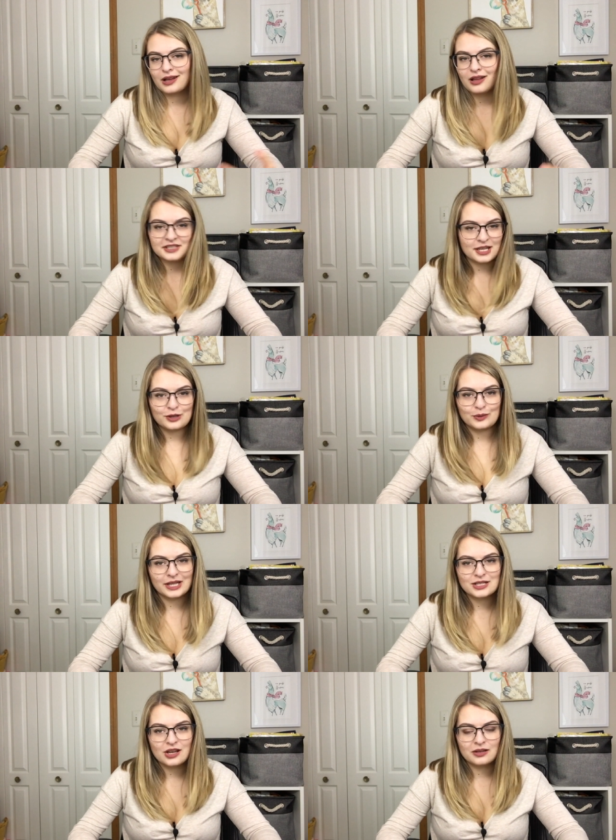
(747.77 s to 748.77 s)
I'll tell you
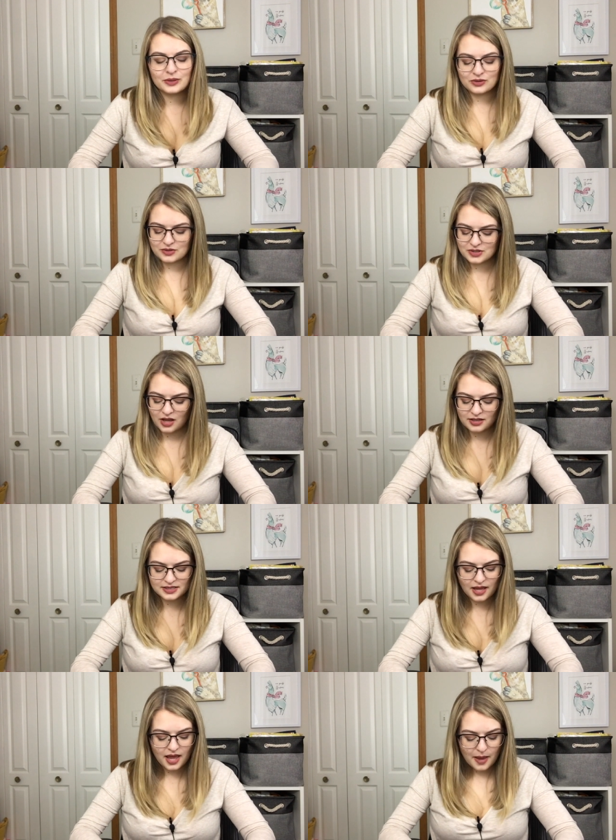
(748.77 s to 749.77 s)
when I talk about those
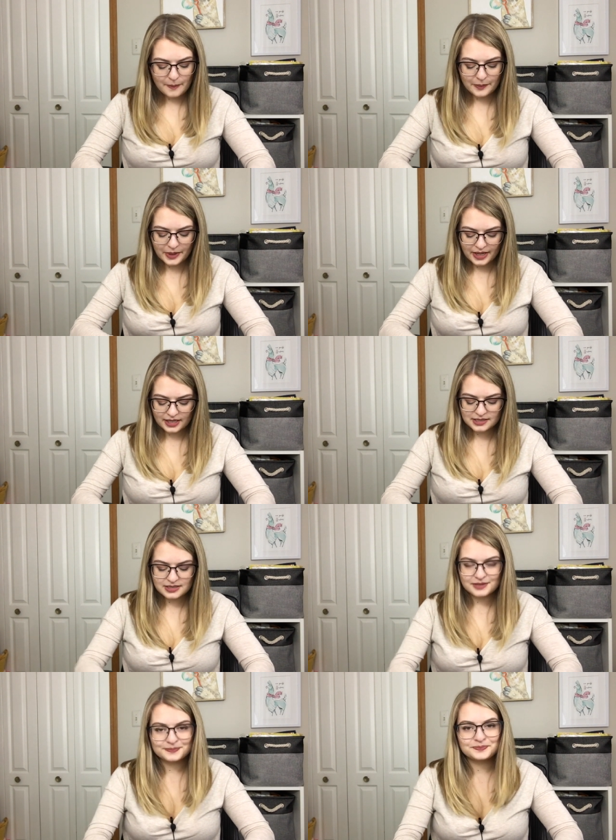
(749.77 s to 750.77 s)
socks.
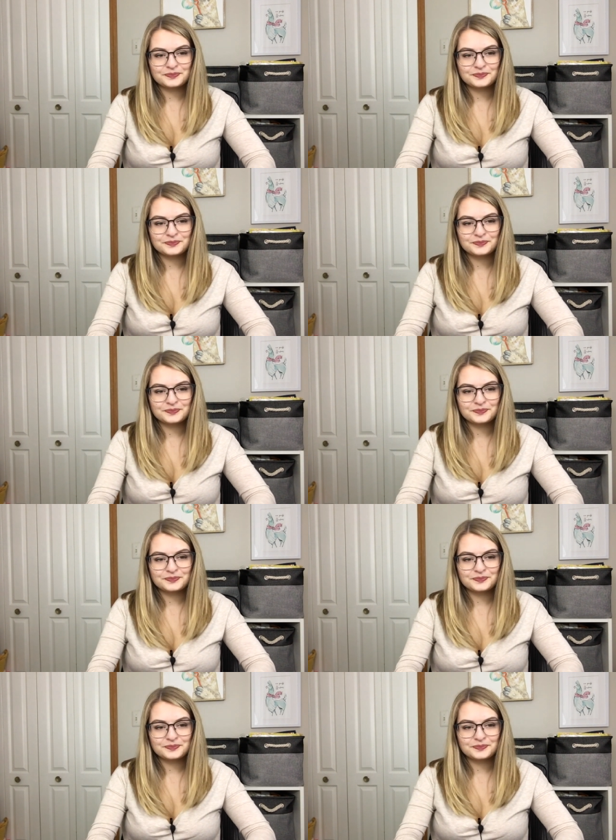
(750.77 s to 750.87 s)
But